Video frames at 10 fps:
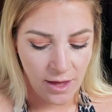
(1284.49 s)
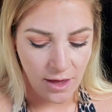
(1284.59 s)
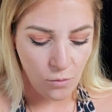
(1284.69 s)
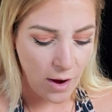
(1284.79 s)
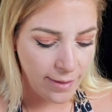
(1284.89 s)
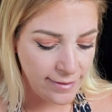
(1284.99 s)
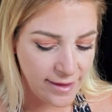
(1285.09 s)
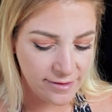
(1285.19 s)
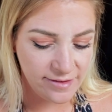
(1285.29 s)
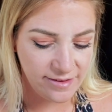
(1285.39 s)
And while I
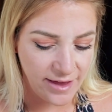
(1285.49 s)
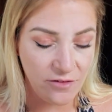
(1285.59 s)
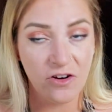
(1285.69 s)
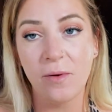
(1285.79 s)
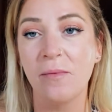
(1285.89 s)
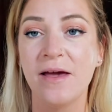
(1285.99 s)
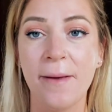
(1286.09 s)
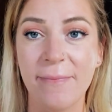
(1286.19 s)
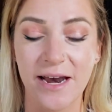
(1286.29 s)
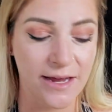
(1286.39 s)
let this sit for probably a
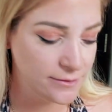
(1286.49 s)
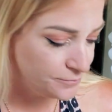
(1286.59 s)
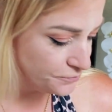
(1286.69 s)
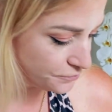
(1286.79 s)
minute,